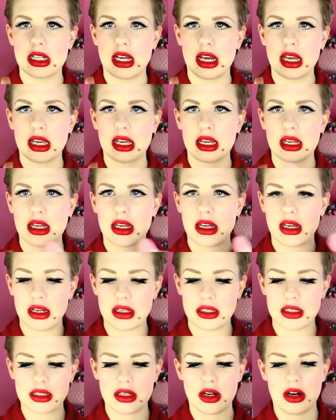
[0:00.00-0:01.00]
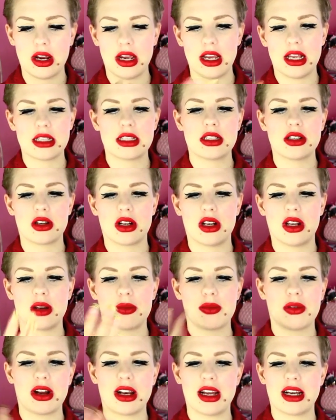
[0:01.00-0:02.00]
like, sorry, it's still got a lot
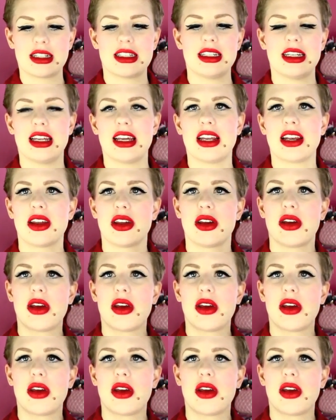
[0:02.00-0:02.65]
of product in it.